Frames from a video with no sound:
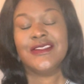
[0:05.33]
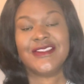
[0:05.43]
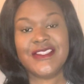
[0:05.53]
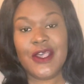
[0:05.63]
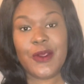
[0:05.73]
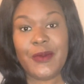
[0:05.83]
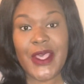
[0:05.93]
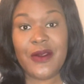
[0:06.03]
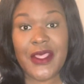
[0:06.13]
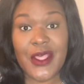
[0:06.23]
to talk
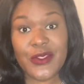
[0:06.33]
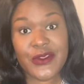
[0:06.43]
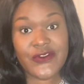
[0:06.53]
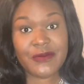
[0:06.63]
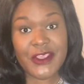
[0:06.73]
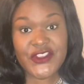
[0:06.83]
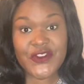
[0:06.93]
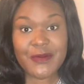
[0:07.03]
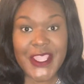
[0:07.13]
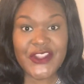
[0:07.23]
about health
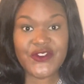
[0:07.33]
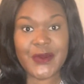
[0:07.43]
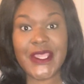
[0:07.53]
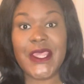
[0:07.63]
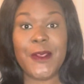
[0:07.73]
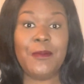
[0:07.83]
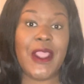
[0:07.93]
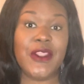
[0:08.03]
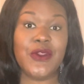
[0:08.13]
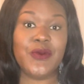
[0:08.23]
information management and
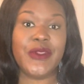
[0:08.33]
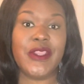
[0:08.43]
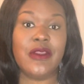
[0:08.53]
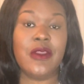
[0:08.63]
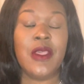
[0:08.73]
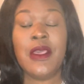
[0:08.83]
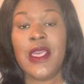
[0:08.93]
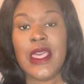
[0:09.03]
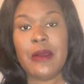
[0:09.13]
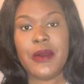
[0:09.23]
my career
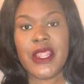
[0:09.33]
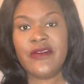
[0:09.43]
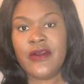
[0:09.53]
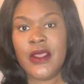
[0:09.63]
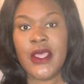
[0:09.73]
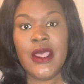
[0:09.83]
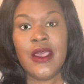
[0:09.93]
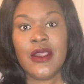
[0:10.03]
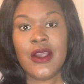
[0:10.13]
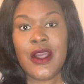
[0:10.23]
and what I've
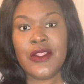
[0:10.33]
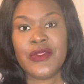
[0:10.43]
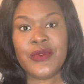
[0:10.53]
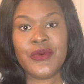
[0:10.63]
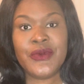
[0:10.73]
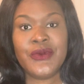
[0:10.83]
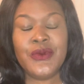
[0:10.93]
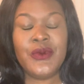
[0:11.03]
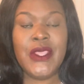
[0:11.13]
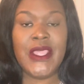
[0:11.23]
gone
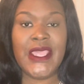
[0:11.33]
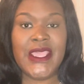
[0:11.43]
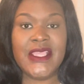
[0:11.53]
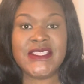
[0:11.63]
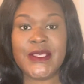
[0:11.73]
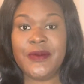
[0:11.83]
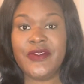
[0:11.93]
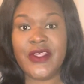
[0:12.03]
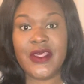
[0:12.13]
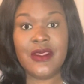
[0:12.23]
through and some of
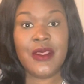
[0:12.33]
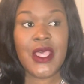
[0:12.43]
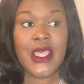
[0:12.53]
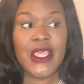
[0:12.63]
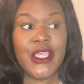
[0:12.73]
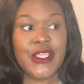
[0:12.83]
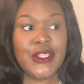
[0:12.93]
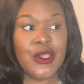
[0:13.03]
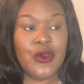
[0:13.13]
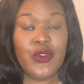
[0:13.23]
the
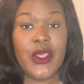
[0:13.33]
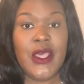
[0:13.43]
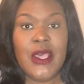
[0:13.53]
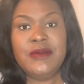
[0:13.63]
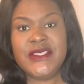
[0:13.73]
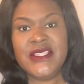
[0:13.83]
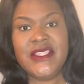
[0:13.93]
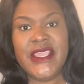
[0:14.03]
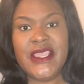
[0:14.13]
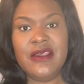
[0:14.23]
ups and
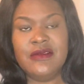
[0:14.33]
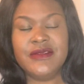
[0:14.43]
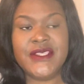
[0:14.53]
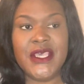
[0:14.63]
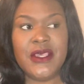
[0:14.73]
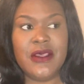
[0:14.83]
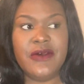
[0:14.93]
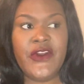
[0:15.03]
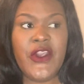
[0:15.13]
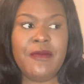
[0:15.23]
downs
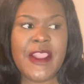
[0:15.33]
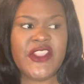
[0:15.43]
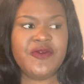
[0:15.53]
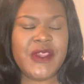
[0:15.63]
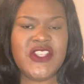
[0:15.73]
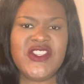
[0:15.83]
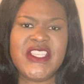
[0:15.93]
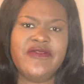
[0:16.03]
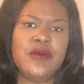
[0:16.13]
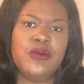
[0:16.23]
of management, and just
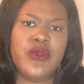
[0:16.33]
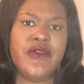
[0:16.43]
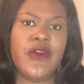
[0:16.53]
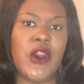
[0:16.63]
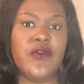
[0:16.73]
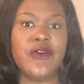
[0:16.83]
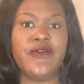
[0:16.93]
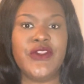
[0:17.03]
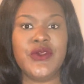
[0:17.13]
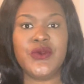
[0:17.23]
give a brief
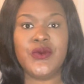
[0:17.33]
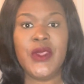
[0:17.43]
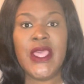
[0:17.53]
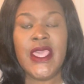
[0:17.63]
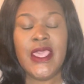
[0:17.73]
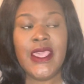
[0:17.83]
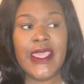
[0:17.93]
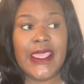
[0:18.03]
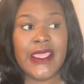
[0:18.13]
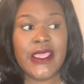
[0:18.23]
overview
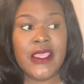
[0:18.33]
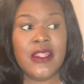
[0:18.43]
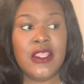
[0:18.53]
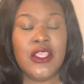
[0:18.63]
and